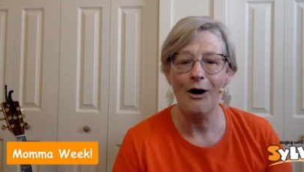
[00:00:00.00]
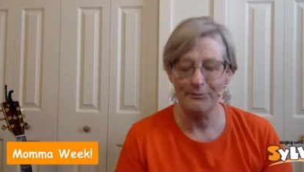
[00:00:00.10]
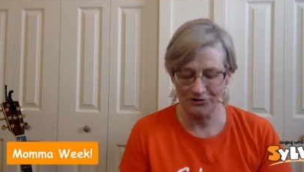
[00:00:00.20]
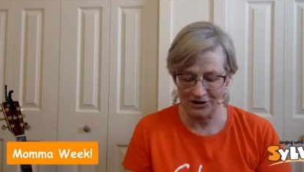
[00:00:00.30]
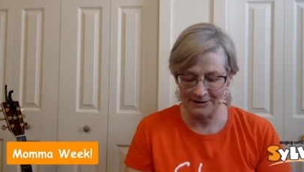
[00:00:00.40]

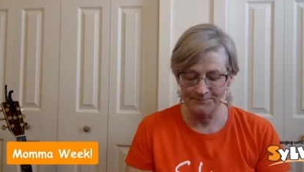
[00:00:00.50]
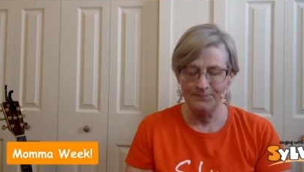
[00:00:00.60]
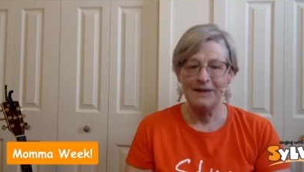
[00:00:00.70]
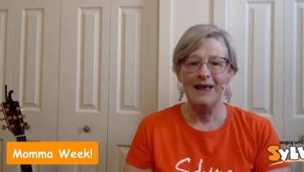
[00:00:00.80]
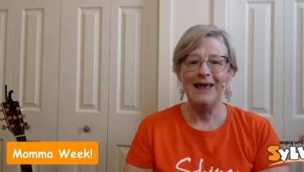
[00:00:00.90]
option
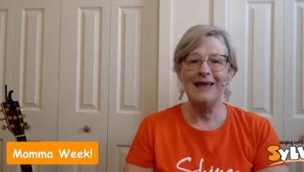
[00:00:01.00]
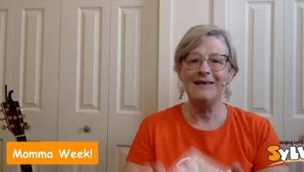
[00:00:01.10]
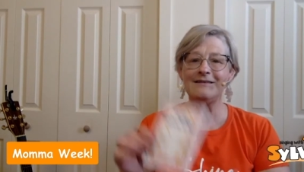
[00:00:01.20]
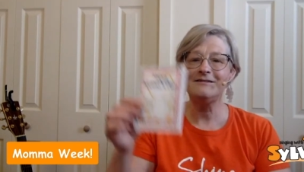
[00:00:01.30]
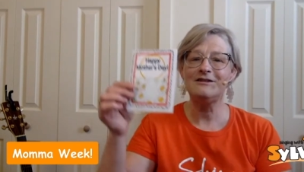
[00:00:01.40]

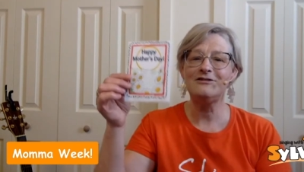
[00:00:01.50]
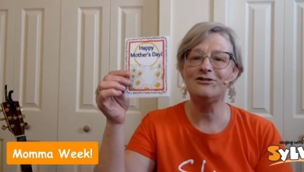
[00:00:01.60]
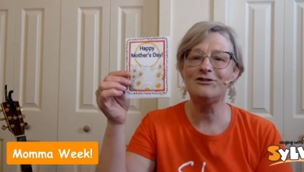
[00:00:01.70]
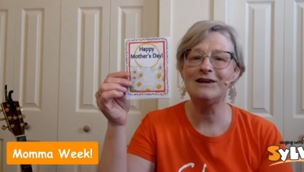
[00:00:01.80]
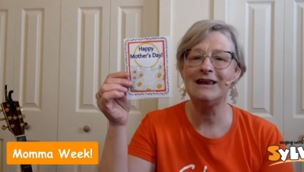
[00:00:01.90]
is to
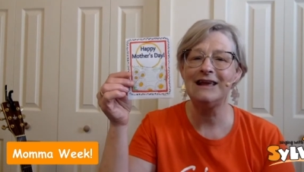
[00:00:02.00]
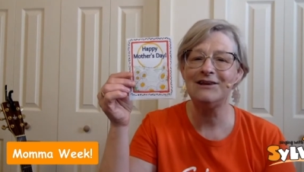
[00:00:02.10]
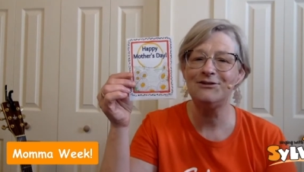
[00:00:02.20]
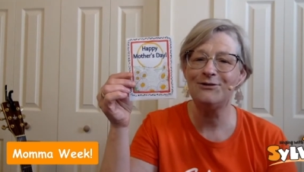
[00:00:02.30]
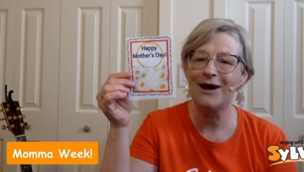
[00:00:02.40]
turn it
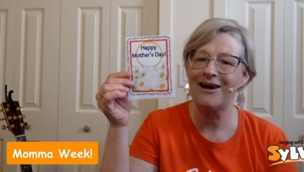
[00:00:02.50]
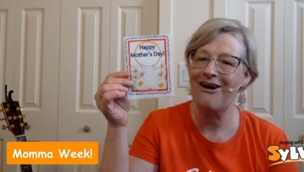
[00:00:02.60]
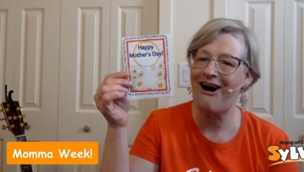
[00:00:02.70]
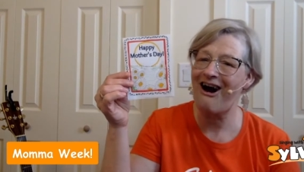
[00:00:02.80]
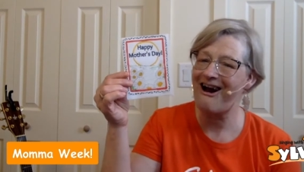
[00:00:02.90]
into a
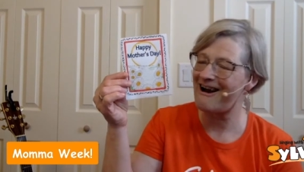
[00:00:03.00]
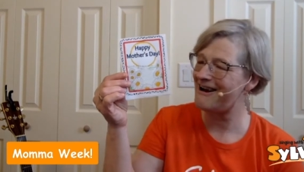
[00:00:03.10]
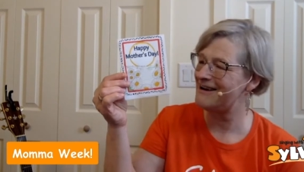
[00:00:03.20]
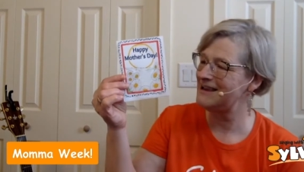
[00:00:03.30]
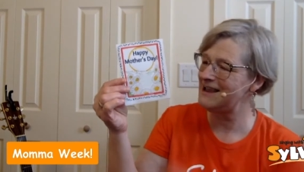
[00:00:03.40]

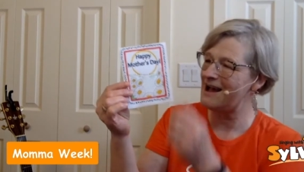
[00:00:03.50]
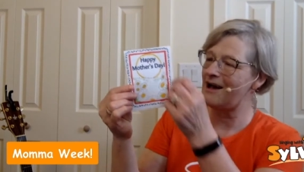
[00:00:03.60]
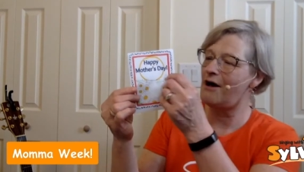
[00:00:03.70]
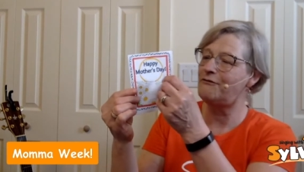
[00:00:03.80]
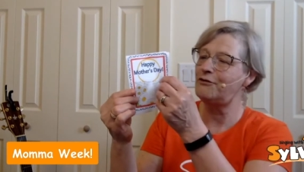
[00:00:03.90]
card.
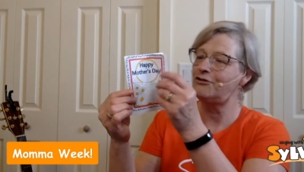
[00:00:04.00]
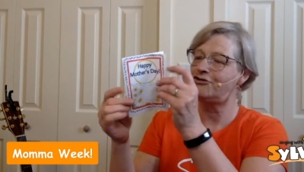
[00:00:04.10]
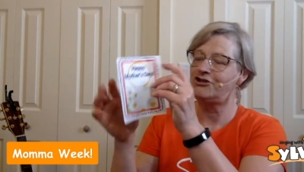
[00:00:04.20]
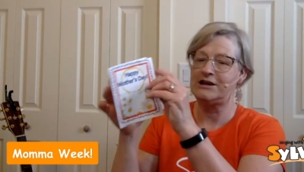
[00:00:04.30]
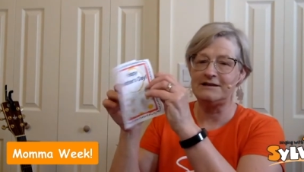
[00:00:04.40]
Yeah, a full
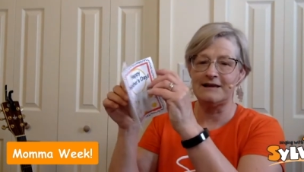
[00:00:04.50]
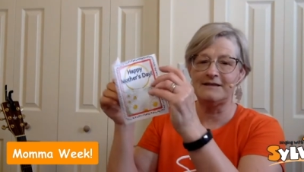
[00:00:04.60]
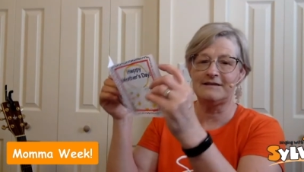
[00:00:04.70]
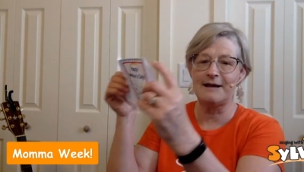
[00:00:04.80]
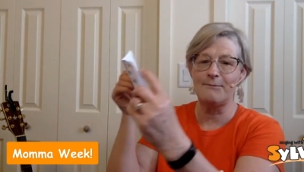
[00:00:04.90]
sheet
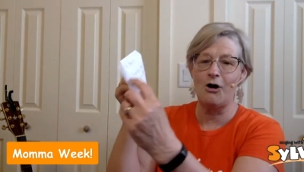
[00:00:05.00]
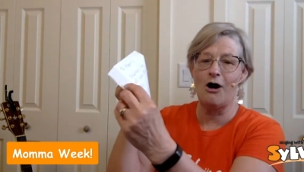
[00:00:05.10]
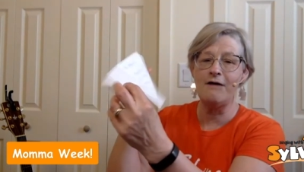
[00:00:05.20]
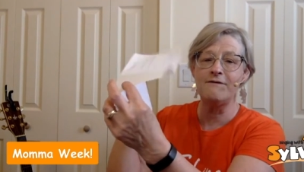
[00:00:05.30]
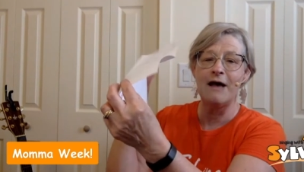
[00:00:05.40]
does come
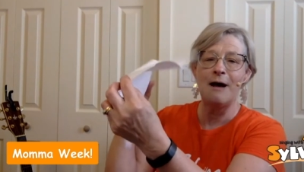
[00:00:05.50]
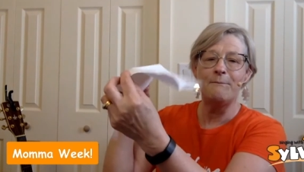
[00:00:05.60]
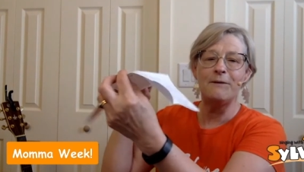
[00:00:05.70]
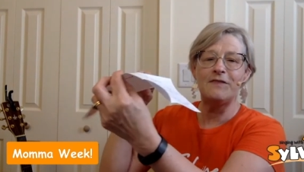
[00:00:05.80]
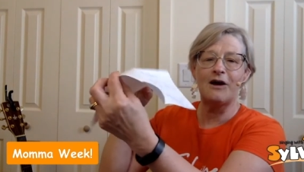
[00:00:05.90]
off,
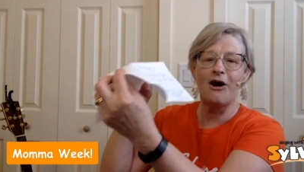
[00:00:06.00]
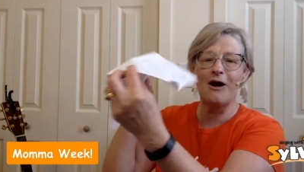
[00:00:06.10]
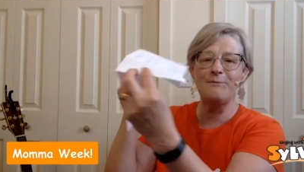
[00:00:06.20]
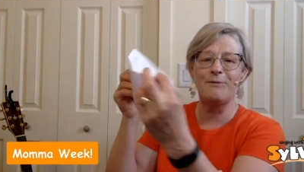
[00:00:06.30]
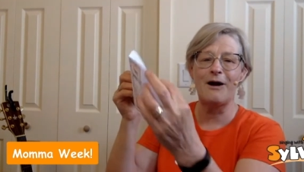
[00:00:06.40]
but the
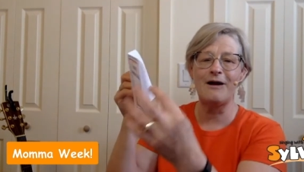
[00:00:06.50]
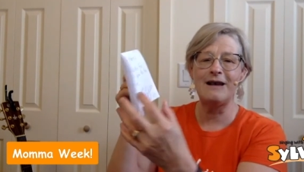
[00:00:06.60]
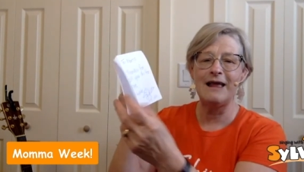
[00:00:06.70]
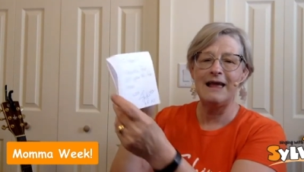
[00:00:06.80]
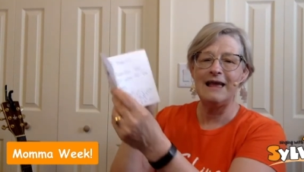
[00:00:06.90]
card
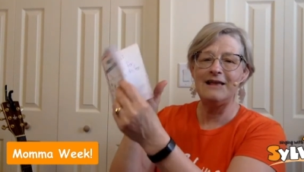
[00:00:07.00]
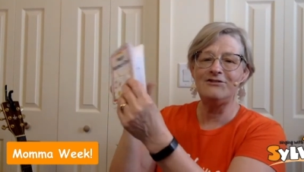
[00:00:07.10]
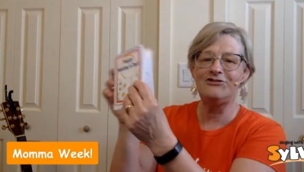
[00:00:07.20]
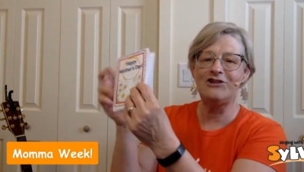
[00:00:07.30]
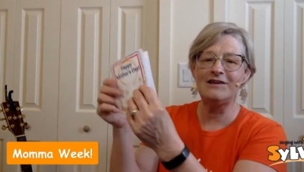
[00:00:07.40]
part
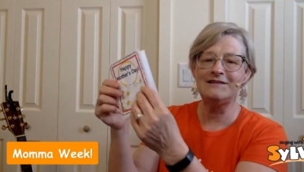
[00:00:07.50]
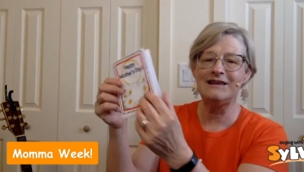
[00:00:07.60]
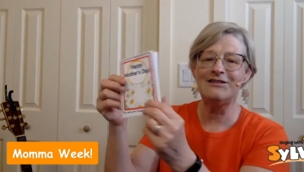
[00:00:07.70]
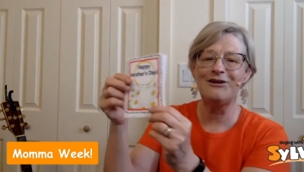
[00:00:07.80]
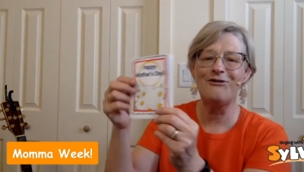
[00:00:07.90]
is just
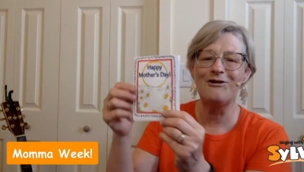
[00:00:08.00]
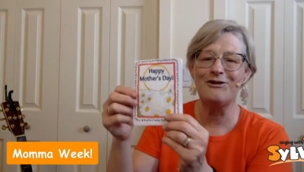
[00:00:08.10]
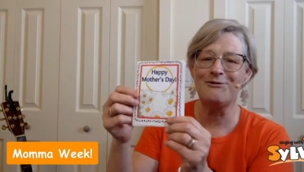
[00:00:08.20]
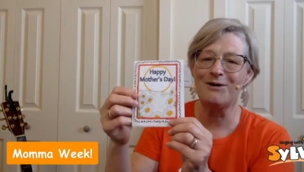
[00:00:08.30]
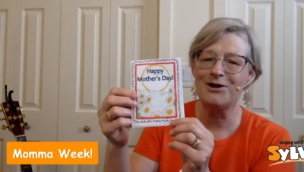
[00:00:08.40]
in the
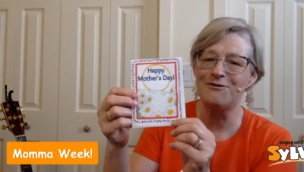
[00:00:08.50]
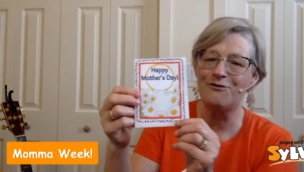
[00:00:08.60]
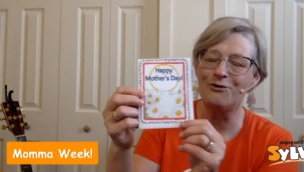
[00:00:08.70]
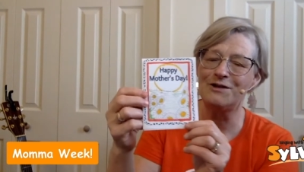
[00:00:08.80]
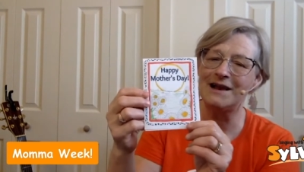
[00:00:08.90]
corner where you
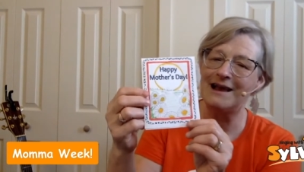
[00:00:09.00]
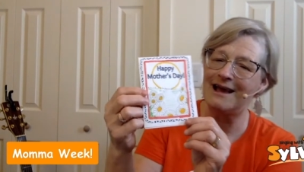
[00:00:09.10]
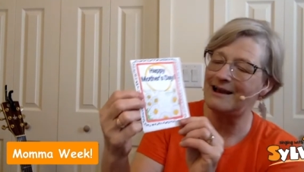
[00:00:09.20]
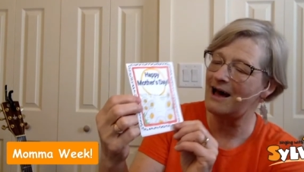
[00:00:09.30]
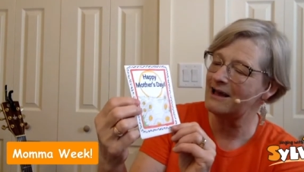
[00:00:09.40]
fold it.
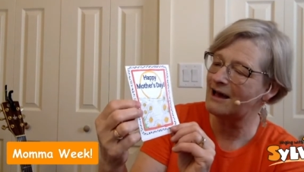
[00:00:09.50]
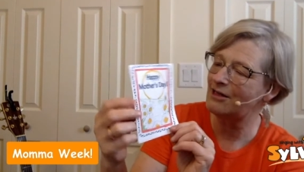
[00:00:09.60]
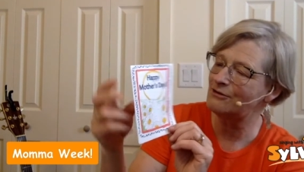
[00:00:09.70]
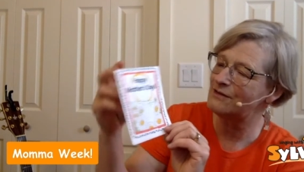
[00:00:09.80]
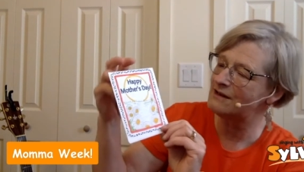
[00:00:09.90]
And I
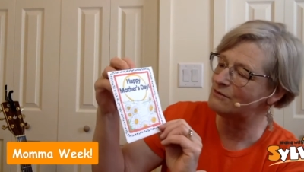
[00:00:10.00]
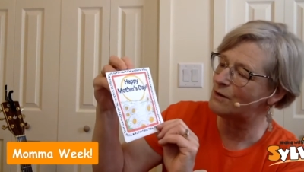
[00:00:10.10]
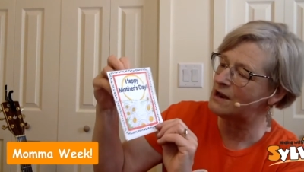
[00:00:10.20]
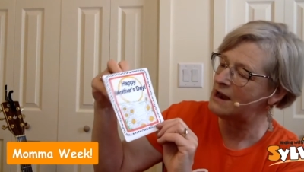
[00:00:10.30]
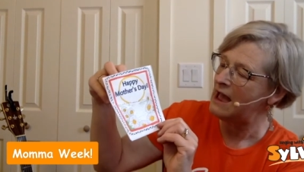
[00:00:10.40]
colored this
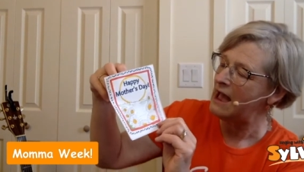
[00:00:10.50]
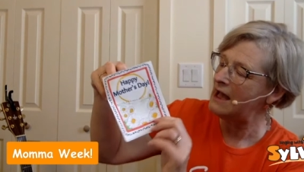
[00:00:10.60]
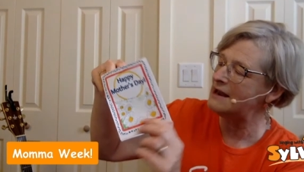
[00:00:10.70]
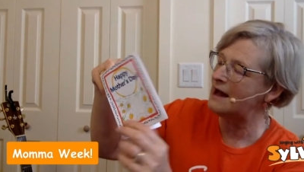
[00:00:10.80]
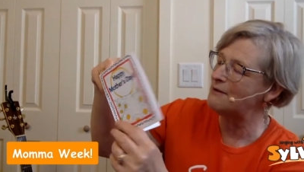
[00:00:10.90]
one,
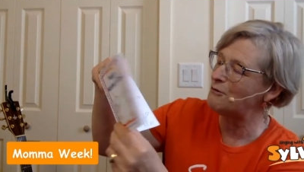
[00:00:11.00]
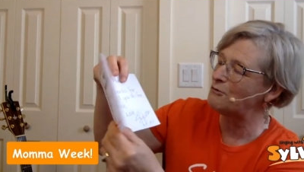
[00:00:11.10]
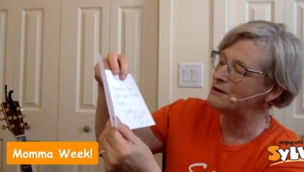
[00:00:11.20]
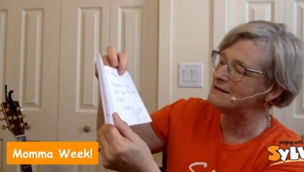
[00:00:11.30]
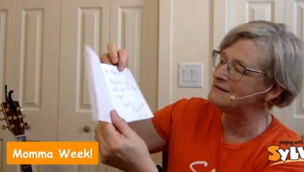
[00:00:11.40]
and I
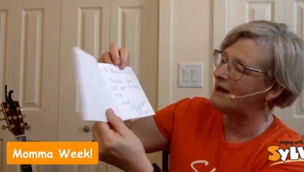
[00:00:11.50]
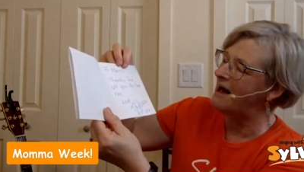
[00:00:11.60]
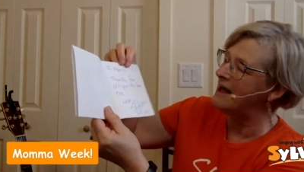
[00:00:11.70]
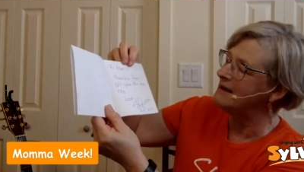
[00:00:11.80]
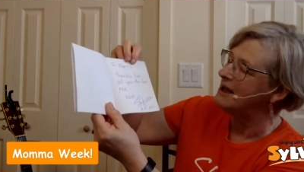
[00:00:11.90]
wrote
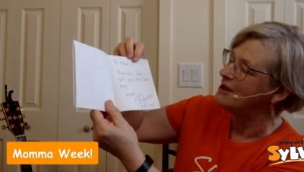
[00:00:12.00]
inside,